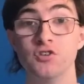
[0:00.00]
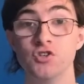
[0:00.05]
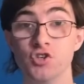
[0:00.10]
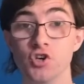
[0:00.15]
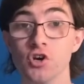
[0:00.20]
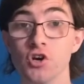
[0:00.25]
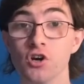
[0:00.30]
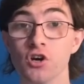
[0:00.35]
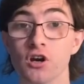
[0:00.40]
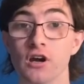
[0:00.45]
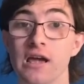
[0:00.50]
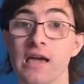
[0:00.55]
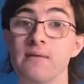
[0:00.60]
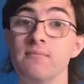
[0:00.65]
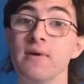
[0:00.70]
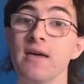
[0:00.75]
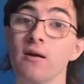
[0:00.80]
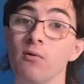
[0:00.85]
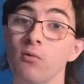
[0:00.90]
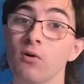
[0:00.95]
Sure, it
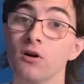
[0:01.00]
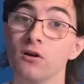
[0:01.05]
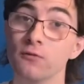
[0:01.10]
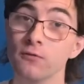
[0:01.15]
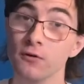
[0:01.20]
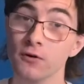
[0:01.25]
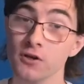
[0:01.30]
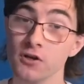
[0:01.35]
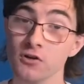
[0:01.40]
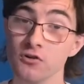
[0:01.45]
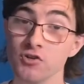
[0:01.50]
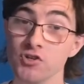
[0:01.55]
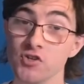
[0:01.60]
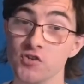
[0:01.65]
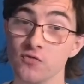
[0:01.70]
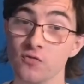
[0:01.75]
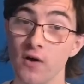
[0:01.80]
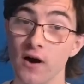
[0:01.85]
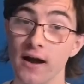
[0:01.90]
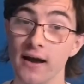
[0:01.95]
may work for you
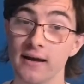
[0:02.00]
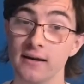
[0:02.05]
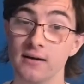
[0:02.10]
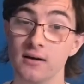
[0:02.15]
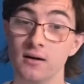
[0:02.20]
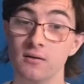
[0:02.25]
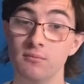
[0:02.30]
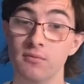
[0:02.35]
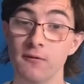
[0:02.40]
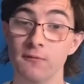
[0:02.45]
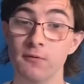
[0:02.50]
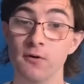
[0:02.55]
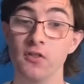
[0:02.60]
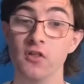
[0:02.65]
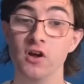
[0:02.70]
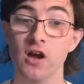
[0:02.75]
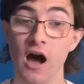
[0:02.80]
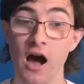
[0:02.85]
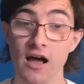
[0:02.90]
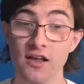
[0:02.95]
just fine, but for the
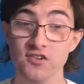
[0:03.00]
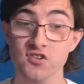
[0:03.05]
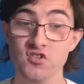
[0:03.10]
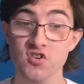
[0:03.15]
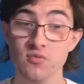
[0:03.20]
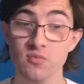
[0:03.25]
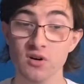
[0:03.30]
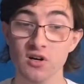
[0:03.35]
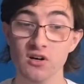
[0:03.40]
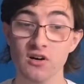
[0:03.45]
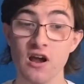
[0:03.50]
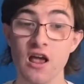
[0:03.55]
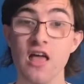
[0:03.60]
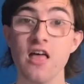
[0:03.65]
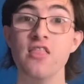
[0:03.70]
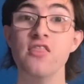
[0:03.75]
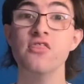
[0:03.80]
customer,